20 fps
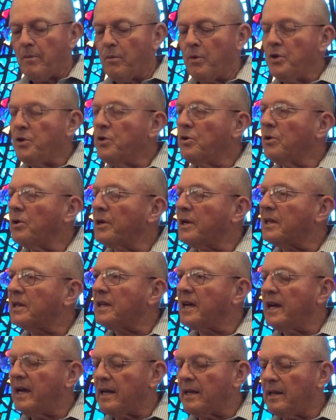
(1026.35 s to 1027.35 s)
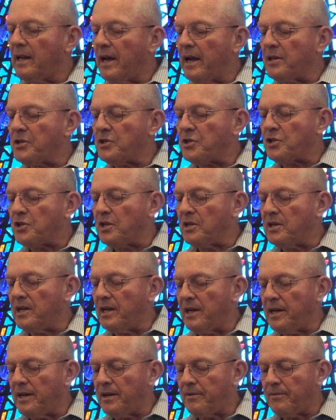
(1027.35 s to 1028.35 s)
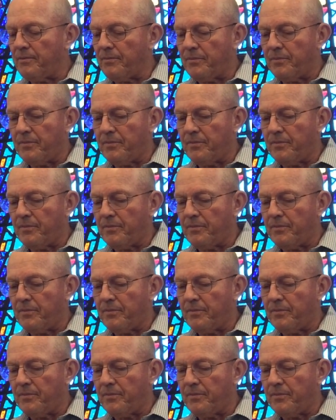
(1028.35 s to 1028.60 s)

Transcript: When you look at the headlines today,